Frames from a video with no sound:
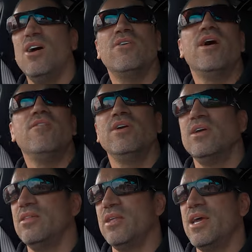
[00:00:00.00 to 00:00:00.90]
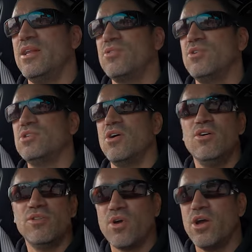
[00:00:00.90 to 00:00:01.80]
of having the Land Cruiser
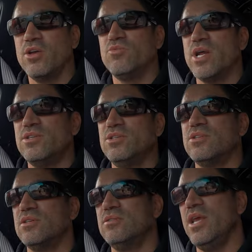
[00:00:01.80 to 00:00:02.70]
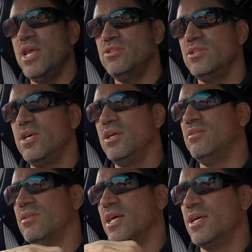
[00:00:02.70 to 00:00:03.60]
on the road, registered,
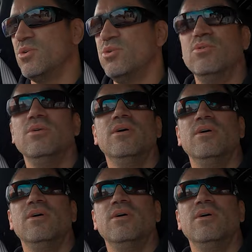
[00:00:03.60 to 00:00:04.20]
engineered, legal,